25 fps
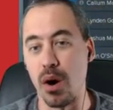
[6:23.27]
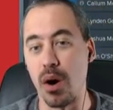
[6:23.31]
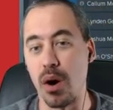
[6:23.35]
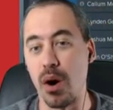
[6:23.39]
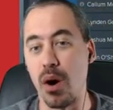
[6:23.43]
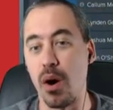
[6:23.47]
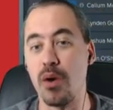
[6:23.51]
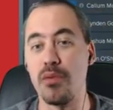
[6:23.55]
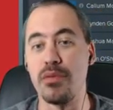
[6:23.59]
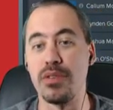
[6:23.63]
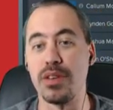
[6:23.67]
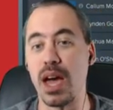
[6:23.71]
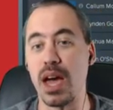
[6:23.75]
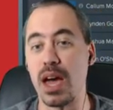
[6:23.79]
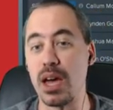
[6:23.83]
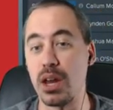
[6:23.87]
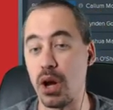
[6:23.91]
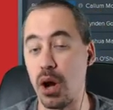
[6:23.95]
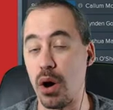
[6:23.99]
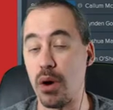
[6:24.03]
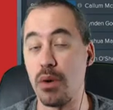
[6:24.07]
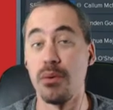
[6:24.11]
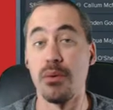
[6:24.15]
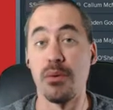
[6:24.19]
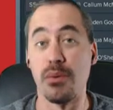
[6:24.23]

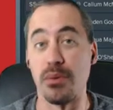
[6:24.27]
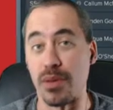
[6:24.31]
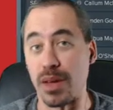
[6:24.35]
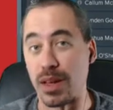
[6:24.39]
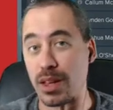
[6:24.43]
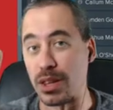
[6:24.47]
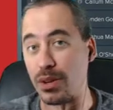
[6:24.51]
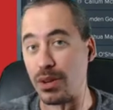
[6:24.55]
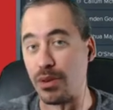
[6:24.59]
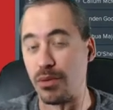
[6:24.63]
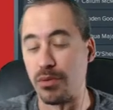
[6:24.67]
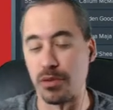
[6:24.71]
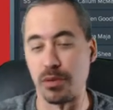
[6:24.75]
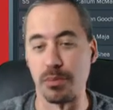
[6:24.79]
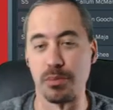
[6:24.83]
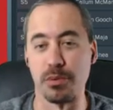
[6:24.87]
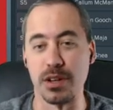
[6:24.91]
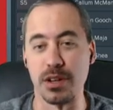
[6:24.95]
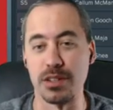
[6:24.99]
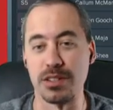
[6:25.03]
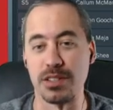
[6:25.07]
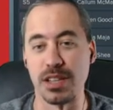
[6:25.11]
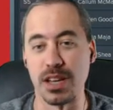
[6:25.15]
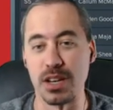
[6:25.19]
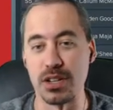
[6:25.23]
Oviedo, thank you for the
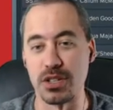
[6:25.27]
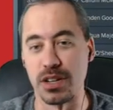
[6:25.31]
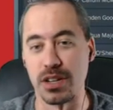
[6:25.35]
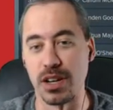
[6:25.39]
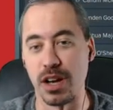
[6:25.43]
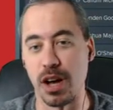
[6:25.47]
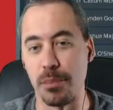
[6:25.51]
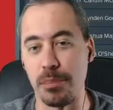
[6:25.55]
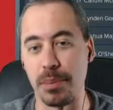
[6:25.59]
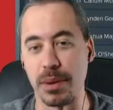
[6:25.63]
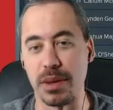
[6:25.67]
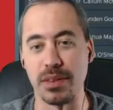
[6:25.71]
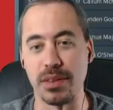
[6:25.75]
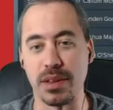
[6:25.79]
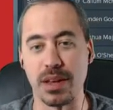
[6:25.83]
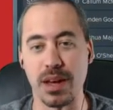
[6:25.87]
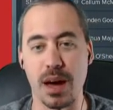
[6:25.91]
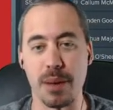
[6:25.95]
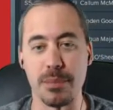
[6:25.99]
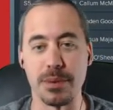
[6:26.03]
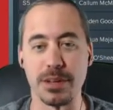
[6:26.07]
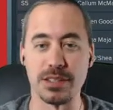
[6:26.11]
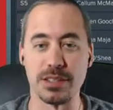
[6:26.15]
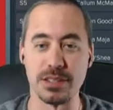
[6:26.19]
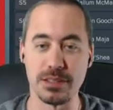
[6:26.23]
pronunciation help in the
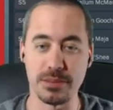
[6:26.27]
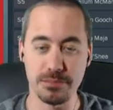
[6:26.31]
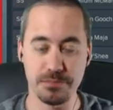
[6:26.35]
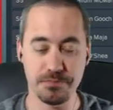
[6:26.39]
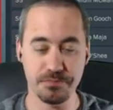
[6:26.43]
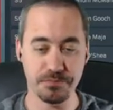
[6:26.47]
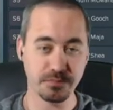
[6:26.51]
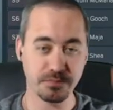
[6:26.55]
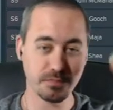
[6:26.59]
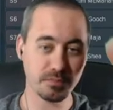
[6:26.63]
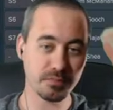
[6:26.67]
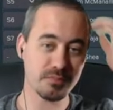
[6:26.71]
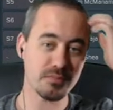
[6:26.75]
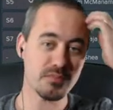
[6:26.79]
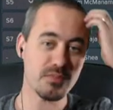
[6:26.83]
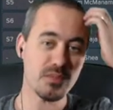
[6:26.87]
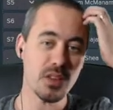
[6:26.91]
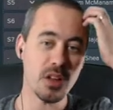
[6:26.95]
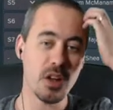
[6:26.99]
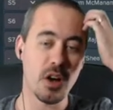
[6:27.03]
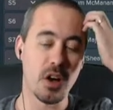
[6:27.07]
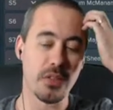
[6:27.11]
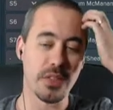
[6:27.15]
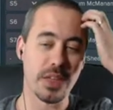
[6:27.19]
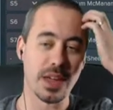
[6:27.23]
comments
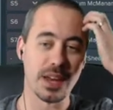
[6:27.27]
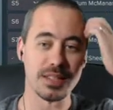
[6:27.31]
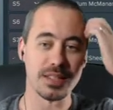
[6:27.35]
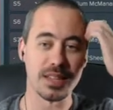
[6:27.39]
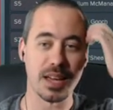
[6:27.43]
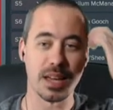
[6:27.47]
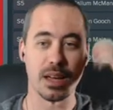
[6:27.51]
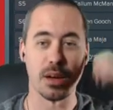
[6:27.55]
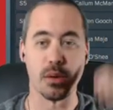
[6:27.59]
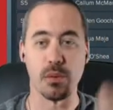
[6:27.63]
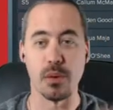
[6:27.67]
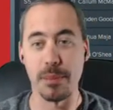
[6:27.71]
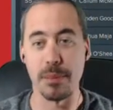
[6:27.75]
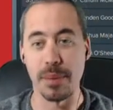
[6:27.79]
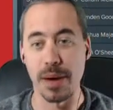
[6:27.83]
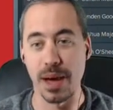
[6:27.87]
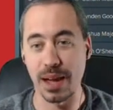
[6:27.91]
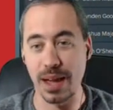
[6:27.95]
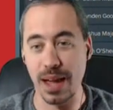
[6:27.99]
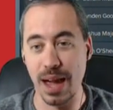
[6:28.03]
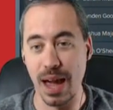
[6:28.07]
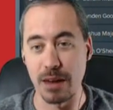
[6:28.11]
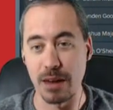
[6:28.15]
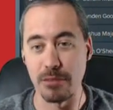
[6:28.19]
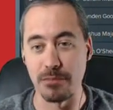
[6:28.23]
on that attacking wingback
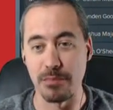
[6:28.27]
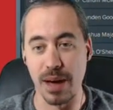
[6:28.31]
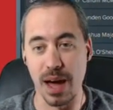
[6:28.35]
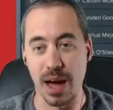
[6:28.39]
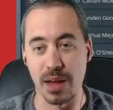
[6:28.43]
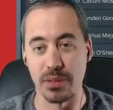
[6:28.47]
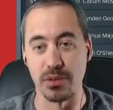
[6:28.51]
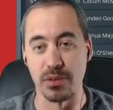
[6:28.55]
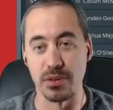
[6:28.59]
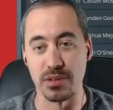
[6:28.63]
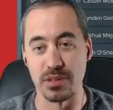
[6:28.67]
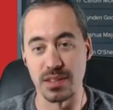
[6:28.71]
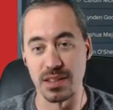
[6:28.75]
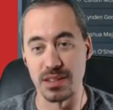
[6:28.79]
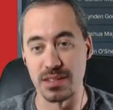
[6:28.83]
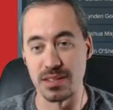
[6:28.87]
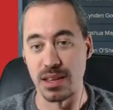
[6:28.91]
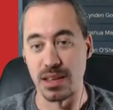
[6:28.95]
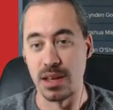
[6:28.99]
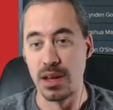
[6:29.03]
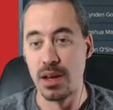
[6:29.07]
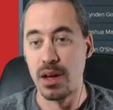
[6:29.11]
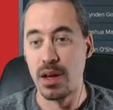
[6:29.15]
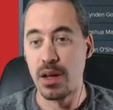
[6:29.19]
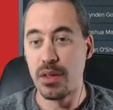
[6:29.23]
and Matthews because
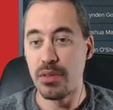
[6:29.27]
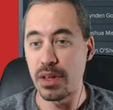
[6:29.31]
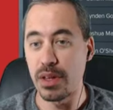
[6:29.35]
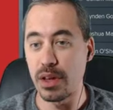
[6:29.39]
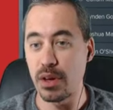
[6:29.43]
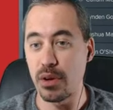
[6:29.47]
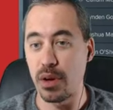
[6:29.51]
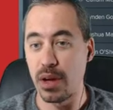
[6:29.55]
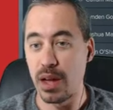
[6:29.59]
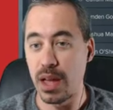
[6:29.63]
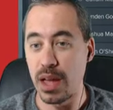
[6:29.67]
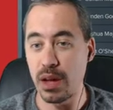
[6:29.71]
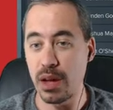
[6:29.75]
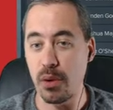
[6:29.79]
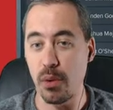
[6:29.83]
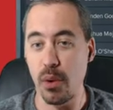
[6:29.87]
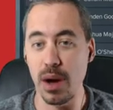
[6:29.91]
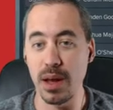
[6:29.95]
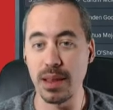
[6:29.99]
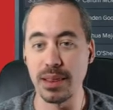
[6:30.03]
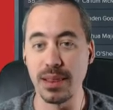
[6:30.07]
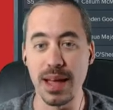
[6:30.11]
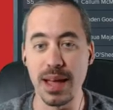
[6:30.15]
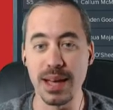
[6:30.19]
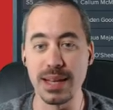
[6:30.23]
he
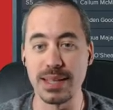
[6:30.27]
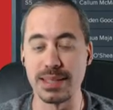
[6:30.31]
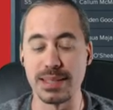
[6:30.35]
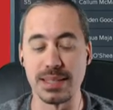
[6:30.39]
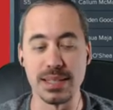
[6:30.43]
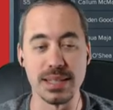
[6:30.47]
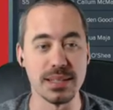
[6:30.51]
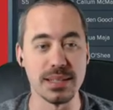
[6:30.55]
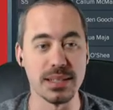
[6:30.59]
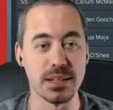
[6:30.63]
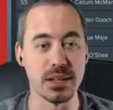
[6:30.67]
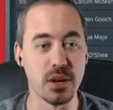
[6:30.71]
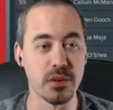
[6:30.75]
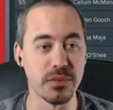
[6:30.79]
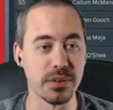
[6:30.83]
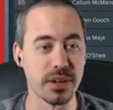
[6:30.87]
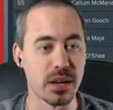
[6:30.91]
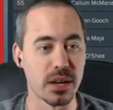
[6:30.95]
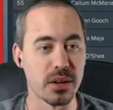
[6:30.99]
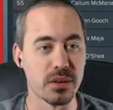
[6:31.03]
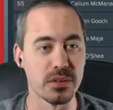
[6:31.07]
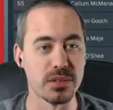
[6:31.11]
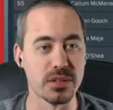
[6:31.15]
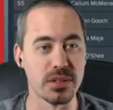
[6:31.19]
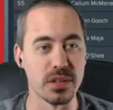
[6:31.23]
quite likes it, and
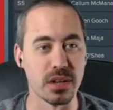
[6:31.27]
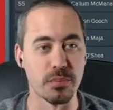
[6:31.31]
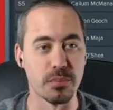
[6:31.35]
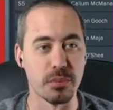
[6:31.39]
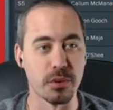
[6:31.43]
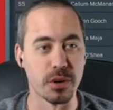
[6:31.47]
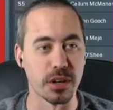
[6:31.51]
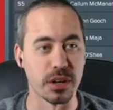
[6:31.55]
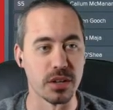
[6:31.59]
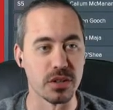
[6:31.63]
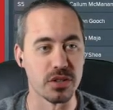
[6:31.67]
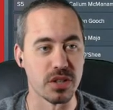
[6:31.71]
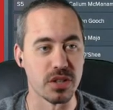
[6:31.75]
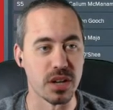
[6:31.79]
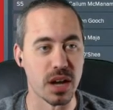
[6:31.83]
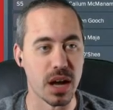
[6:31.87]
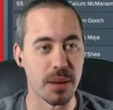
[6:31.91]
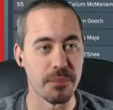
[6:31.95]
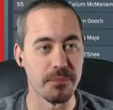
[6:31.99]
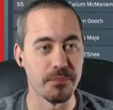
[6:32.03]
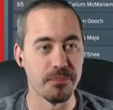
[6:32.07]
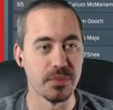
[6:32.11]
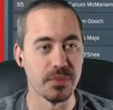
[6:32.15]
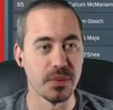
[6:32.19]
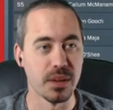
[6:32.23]
Oviedo's done a pretty good
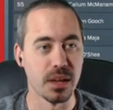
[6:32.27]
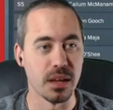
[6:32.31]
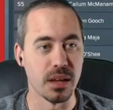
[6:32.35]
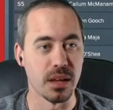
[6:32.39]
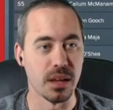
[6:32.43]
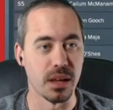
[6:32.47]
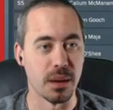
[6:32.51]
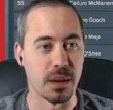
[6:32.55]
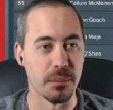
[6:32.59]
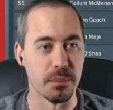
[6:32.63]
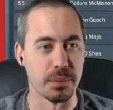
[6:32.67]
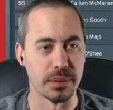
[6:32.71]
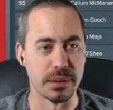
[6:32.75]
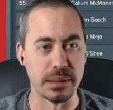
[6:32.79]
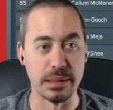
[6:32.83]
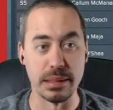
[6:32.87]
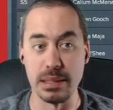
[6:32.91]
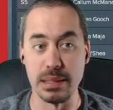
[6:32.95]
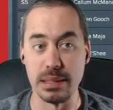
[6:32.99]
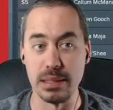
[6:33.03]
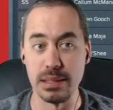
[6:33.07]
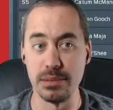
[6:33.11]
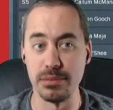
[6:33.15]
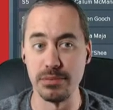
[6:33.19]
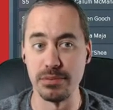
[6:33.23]
job, I
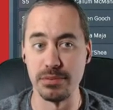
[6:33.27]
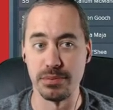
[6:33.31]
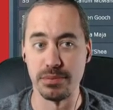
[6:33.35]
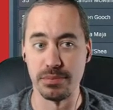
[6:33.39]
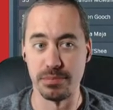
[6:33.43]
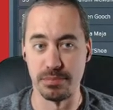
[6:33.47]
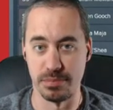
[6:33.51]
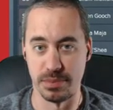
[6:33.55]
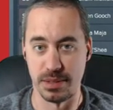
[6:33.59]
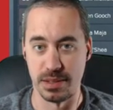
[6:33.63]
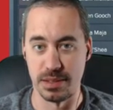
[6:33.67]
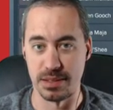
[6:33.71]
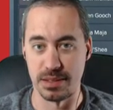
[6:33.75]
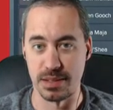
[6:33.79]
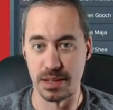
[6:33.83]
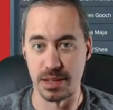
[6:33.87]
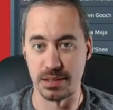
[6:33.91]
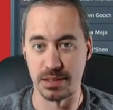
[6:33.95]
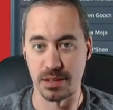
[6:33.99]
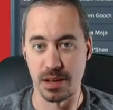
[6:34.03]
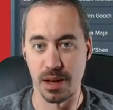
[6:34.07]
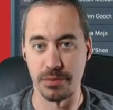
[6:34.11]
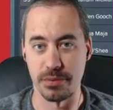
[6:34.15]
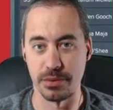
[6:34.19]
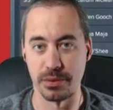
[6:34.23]
believe. He says
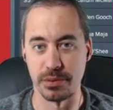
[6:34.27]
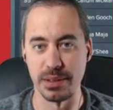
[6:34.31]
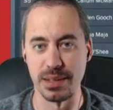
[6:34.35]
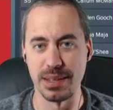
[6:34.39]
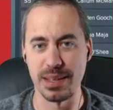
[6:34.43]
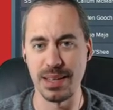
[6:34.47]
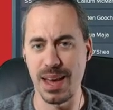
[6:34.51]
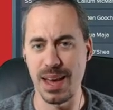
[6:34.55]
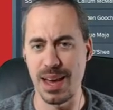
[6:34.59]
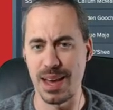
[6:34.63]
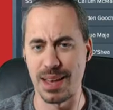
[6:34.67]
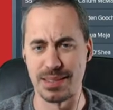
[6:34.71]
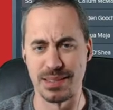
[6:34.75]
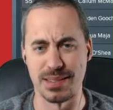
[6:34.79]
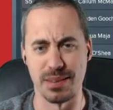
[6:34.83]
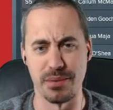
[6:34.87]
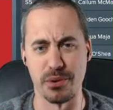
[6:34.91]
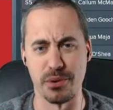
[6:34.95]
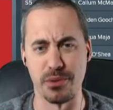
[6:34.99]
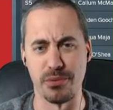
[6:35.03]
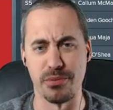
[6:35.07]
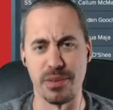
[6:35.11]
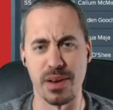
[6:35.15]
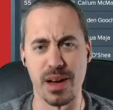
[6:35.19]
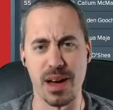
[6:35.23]
confidently, yeah,
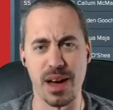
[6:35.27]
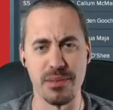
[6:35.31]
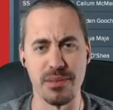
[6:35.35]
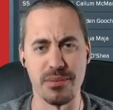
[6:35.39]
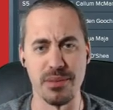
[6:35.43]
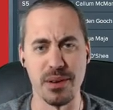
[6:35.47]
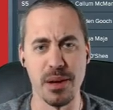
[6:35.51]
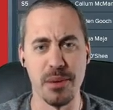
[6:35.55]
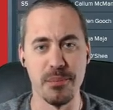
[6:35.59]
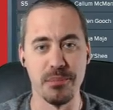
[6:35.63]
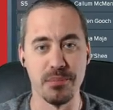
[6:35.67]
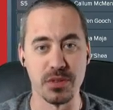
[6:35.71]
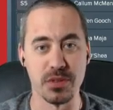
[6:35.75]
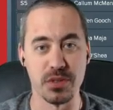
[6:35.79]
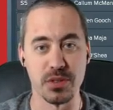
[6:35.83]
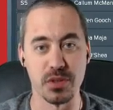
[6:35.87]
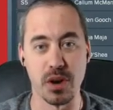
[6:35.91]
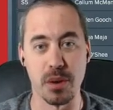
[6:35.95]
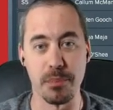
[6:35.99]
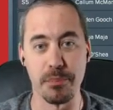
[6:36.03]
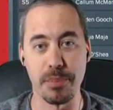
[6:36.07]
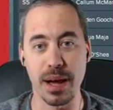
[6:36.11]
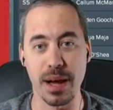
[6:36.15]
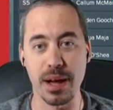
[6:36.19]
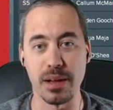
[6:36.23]
705. So our
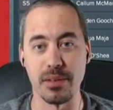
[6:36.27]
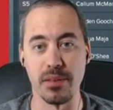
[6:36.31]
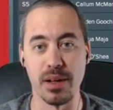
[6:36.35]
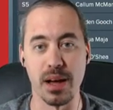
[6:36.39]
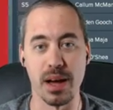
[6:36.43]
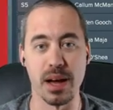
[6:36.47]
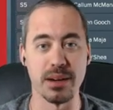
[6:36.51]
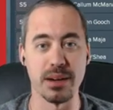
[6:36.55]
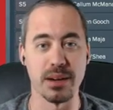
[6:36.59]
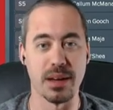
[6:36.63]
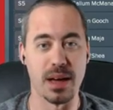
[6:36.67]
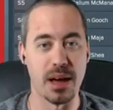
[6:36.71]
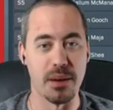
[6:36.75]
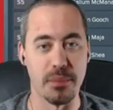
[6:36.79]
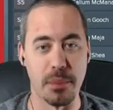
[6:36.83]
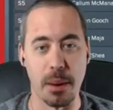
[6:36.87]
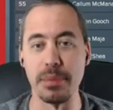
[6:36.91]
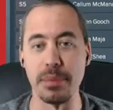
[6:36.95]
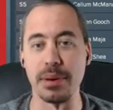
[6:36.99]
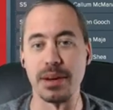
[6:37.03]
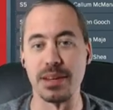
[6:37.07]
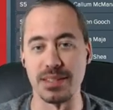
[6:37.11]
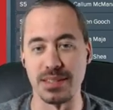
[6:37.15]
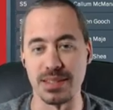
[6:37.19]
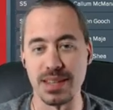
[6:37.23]
back line, um, I'm
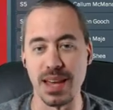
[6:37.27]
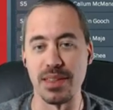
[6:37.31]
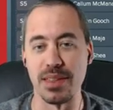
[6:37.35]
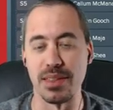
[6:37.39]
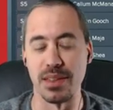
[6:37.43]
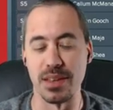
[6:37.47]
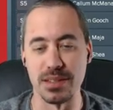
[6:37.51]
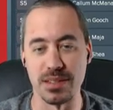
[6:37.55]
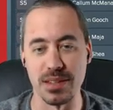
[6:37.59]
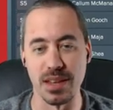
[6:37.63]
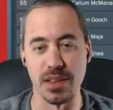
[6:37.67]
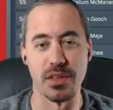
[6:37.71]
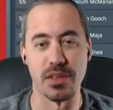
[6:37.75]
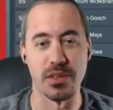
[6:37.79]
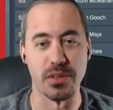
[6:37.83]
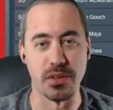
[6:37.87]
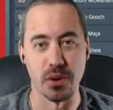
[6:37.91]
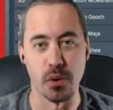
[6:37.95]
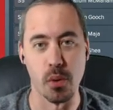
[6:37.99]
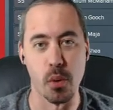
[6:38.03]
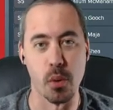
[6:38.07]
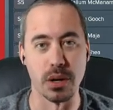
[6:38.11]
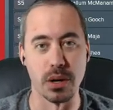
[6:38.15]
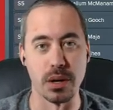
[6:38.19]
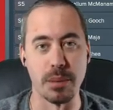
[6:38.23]
going to say this, and then they're
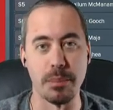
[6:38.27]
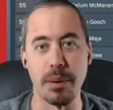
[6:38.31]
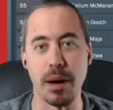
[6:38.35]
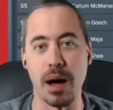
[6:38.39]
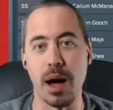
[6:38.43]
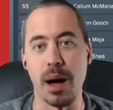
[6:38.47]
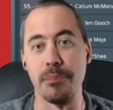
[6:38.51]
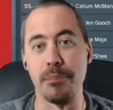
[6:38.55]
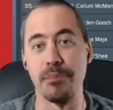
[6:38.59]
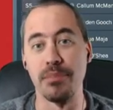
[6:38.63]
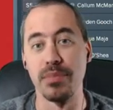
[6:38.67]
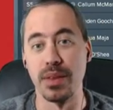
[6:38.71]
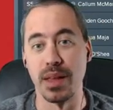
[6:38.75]
going to bomb.